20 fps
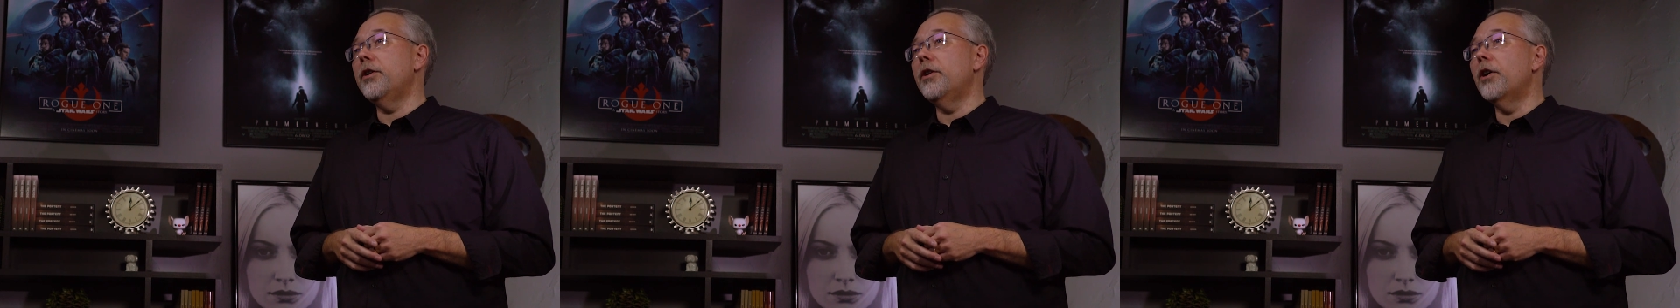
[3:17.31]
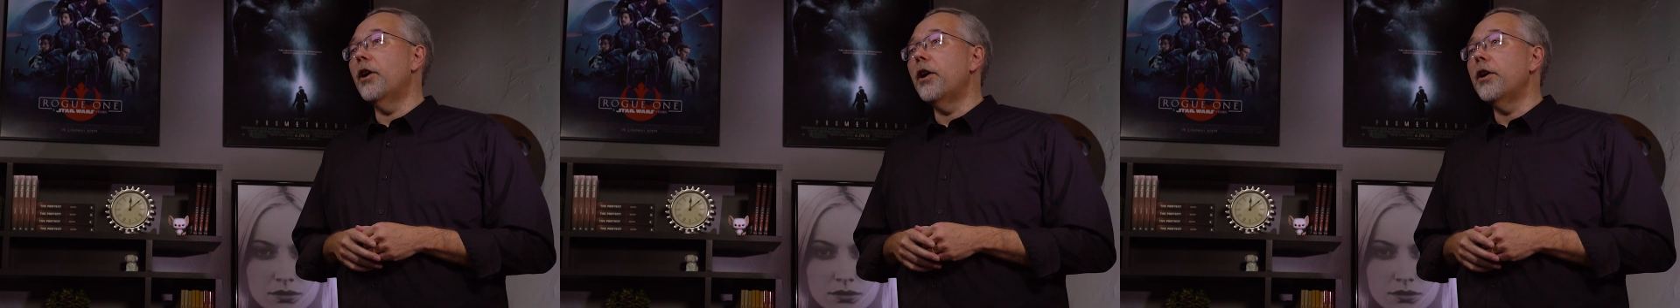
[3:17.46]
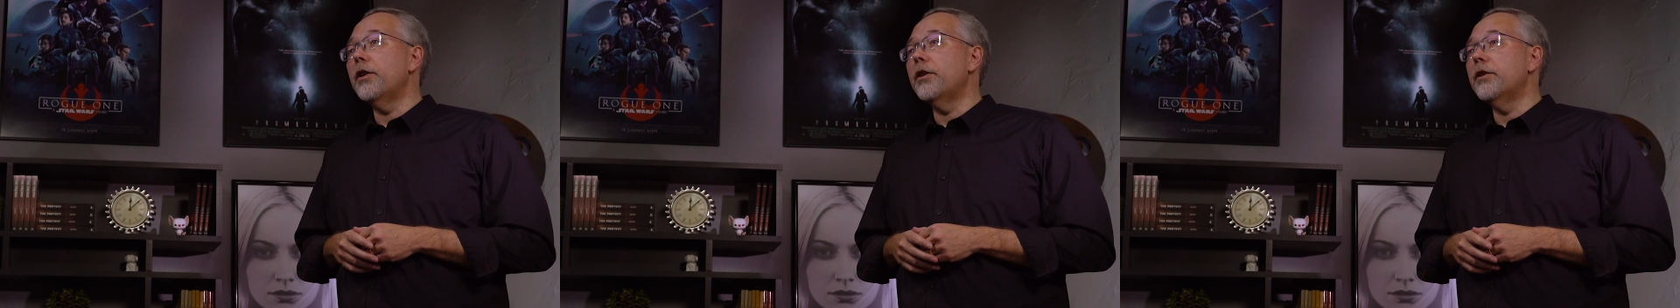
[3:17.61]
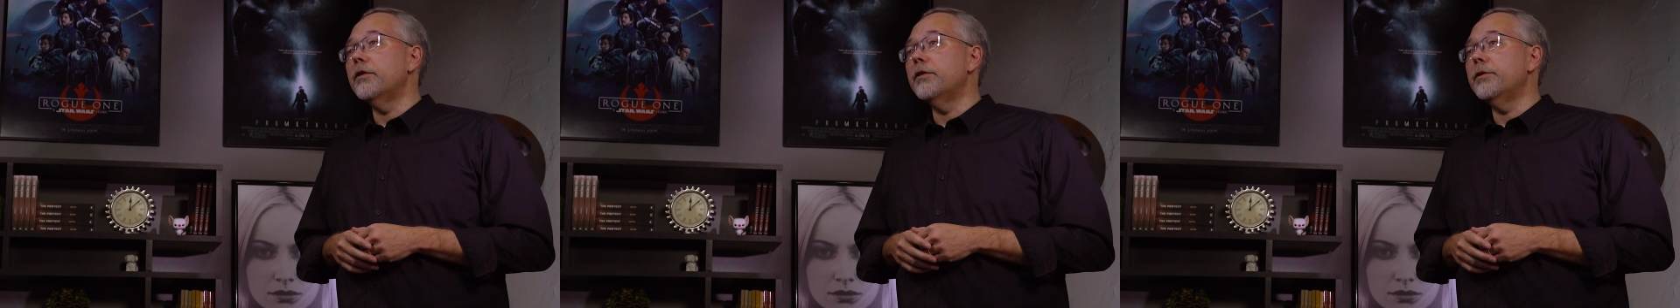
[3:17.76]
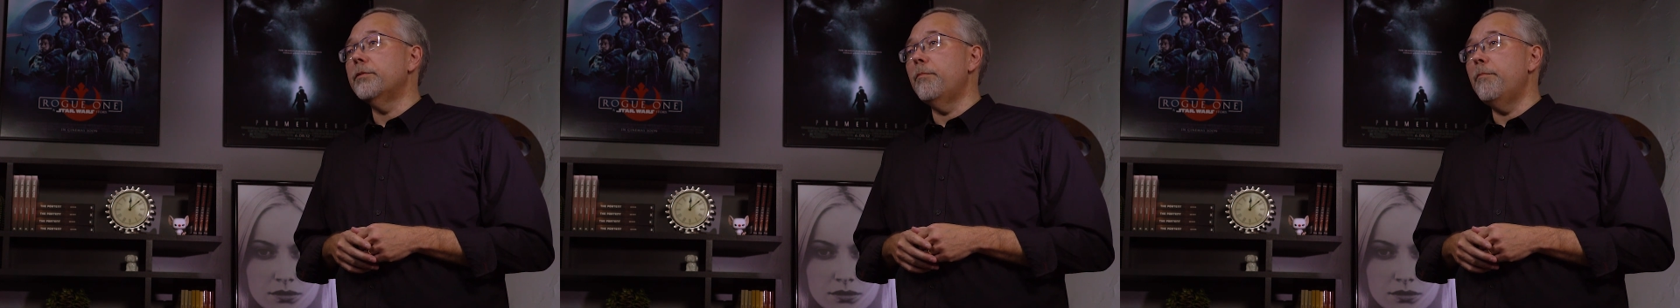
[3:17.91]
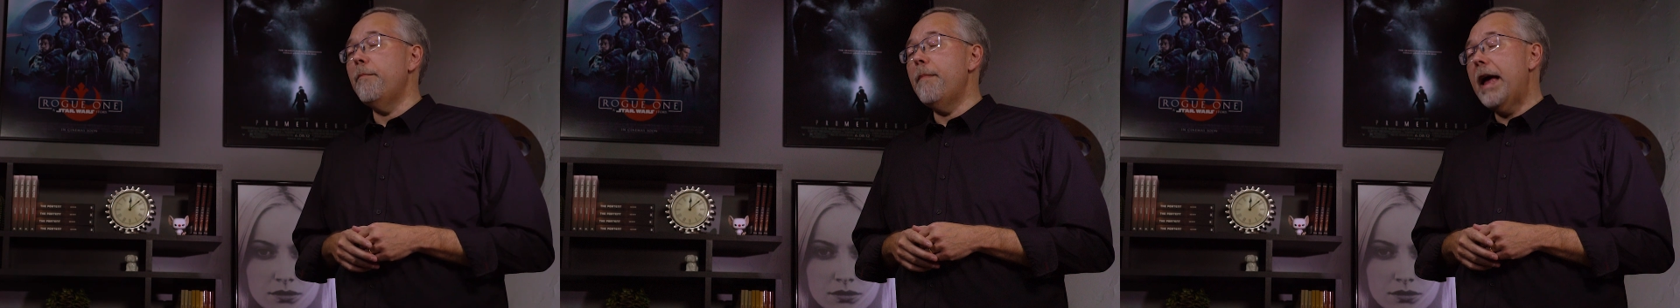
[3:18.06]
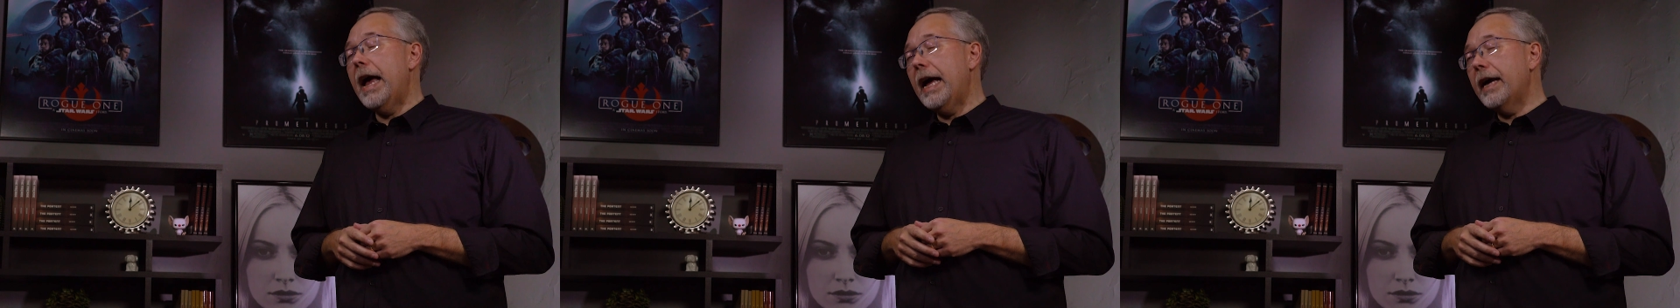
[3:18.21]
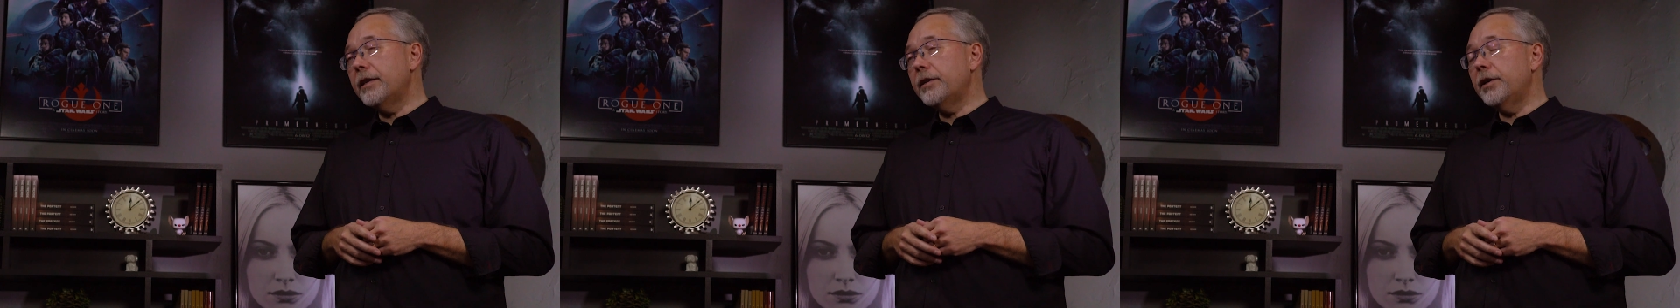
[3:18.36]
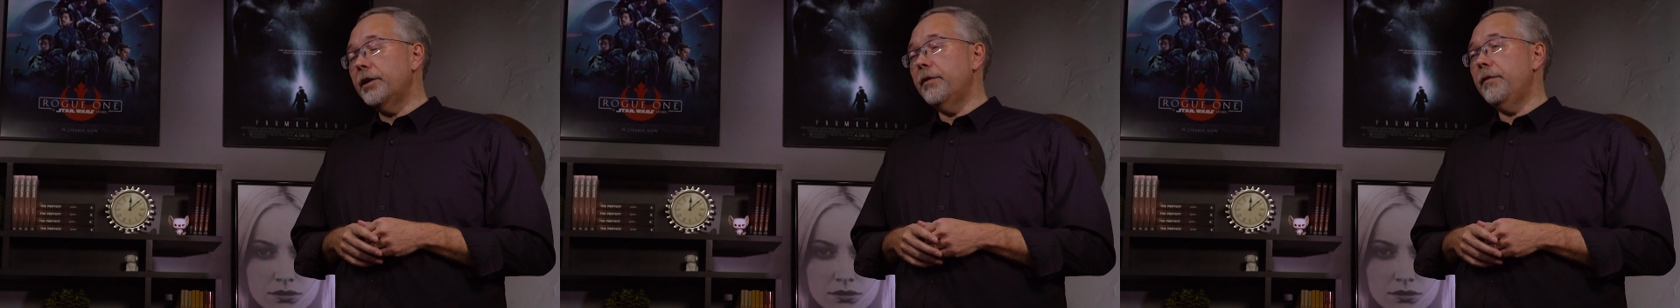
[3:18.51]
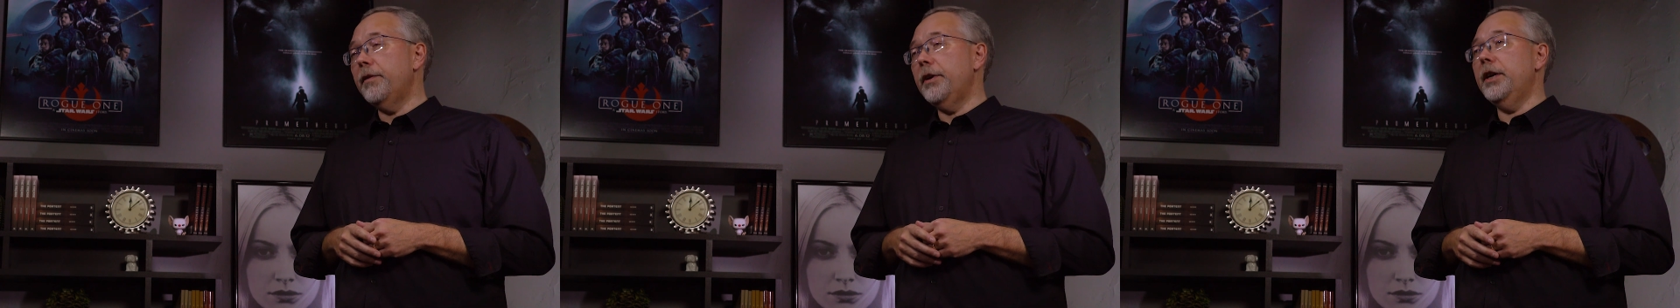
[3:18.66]
Gardner's
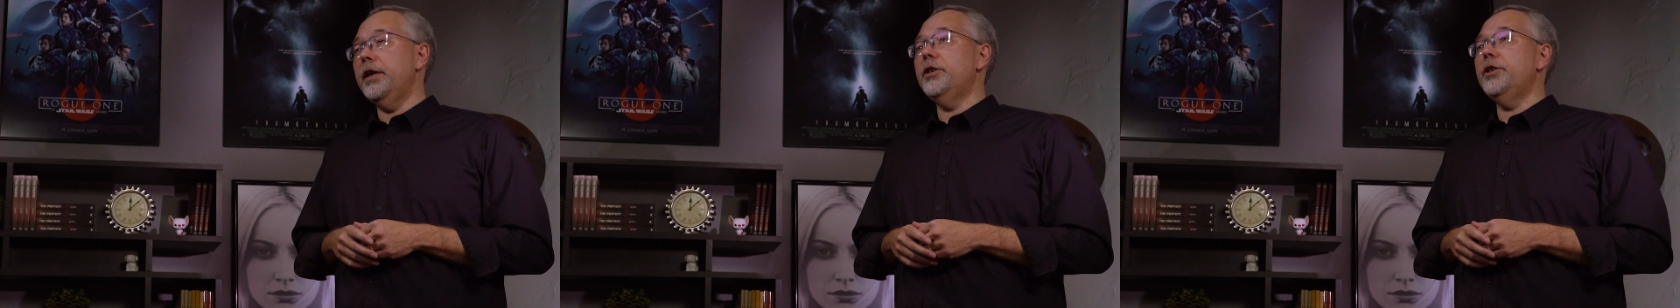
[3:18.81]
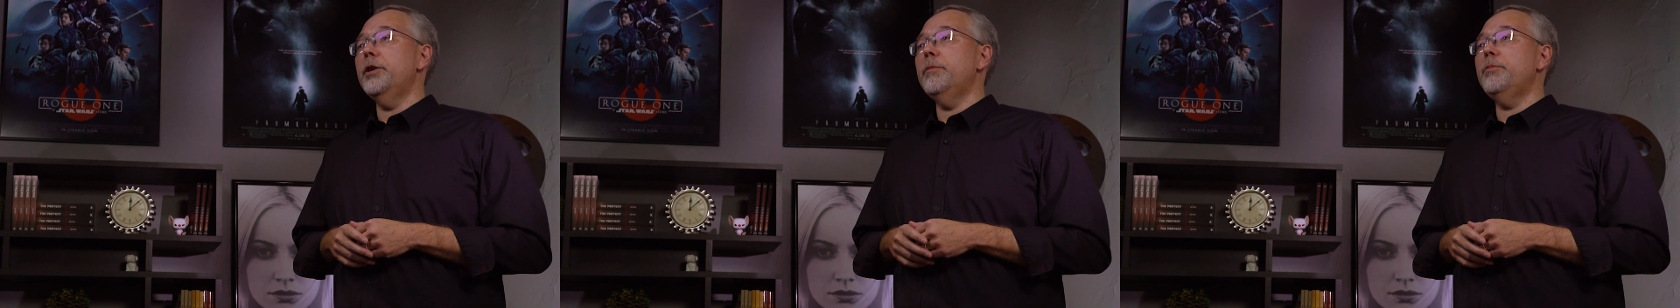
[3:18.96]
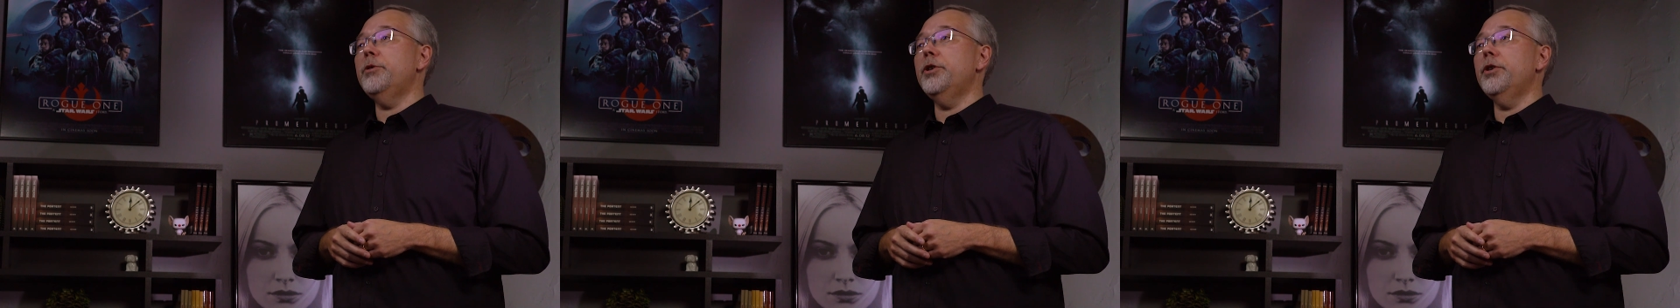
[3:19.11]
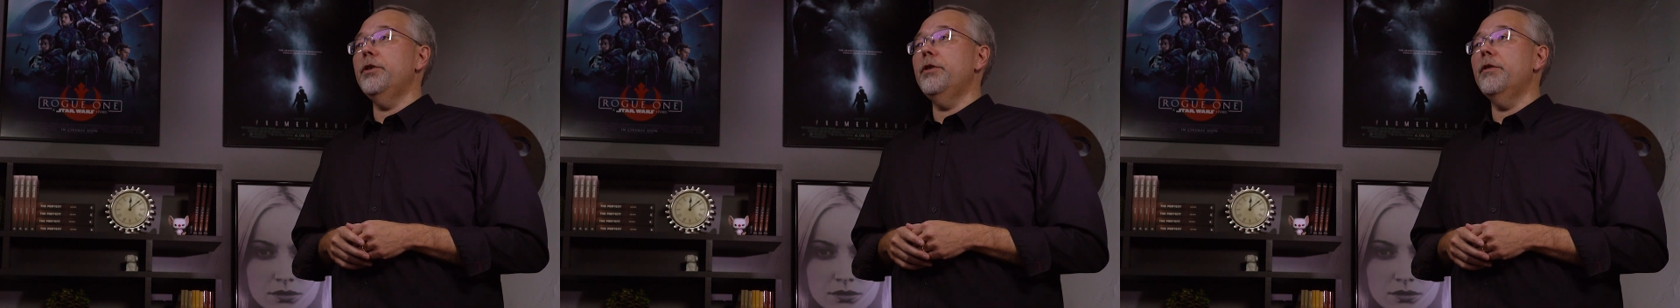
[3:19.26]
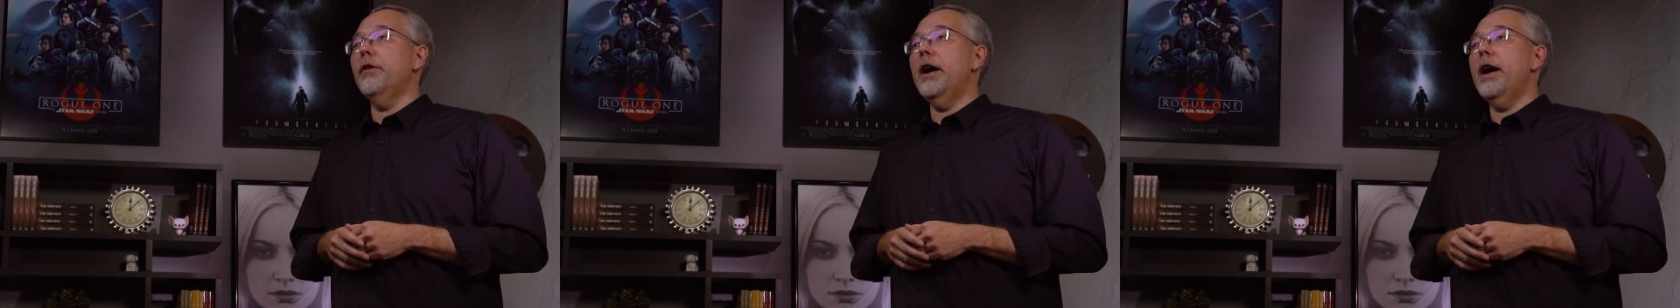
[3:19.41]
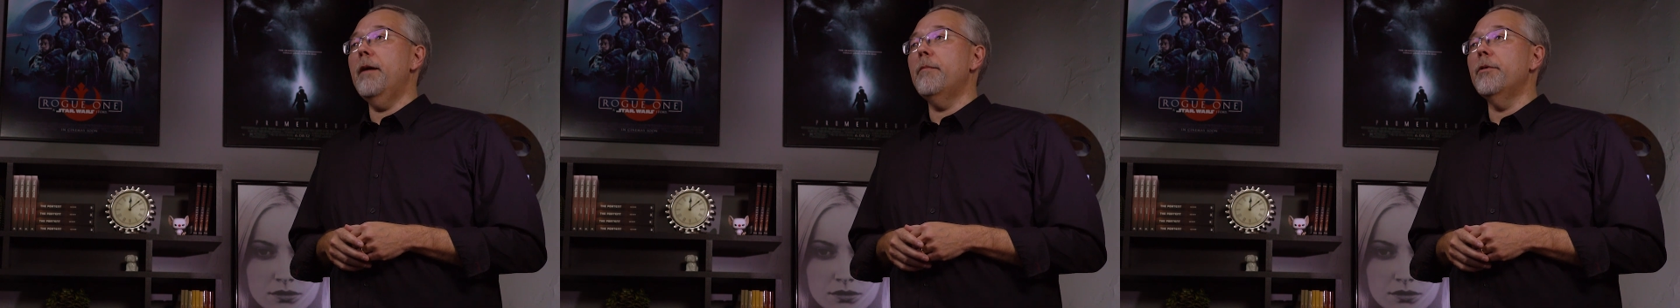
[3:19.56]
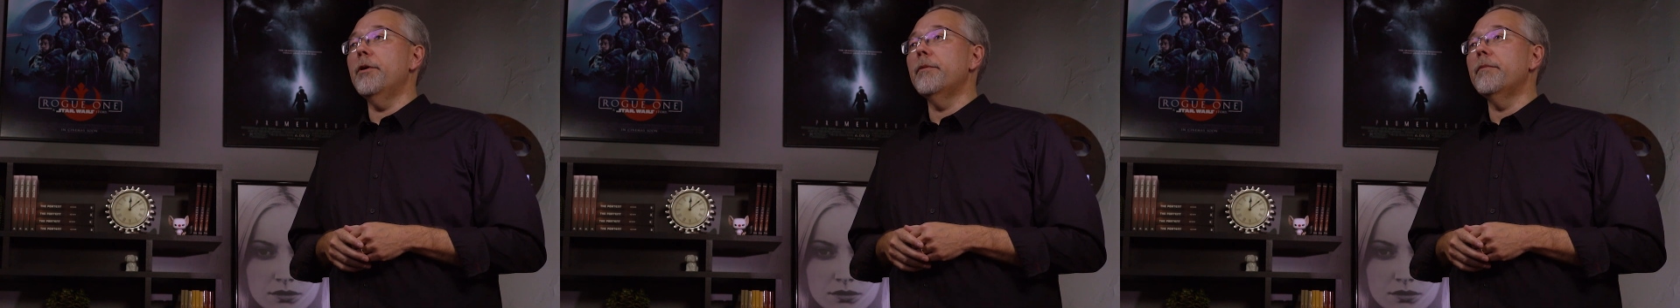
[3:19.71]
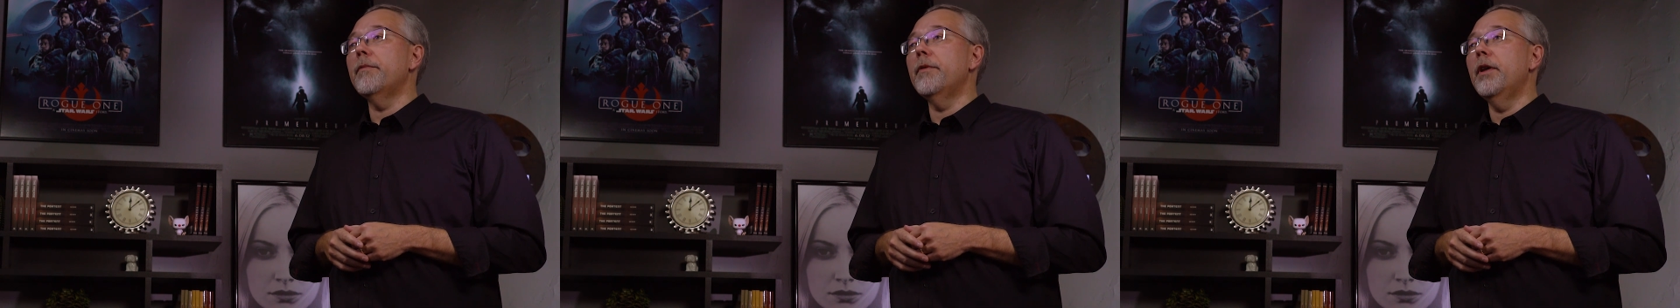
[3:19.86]
massive Egyptian grammar,